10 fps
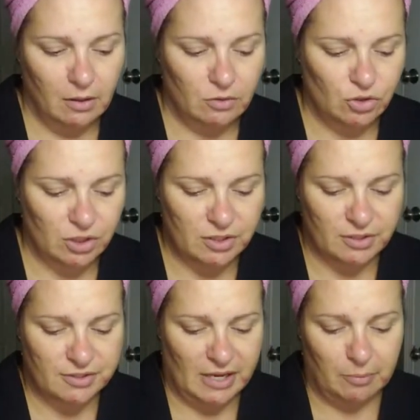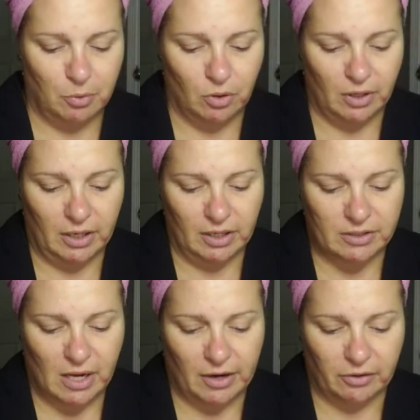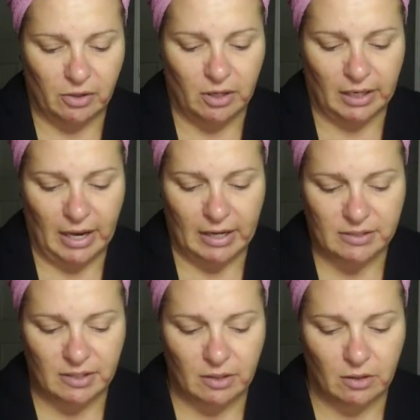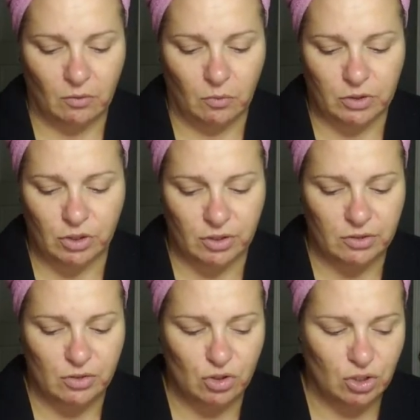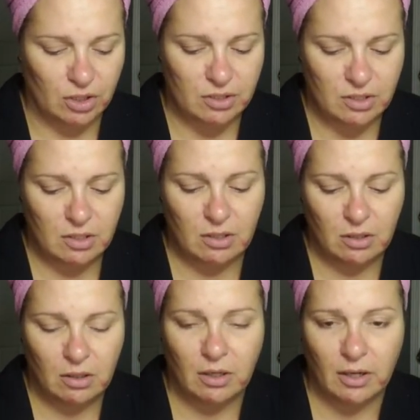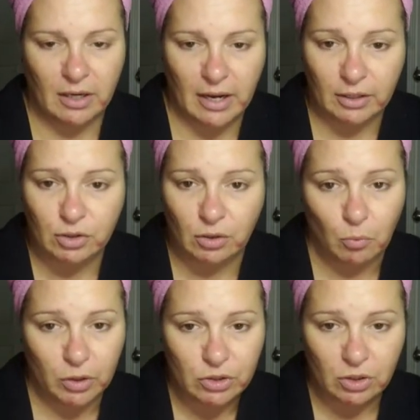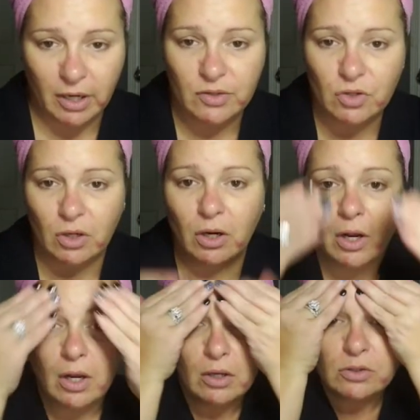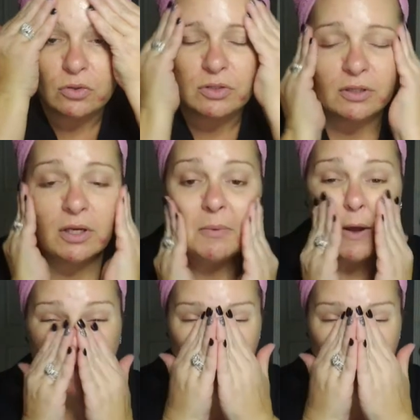just a sample, and it's hyaluronic acid, which is just an extra moisturizer. So since I'm not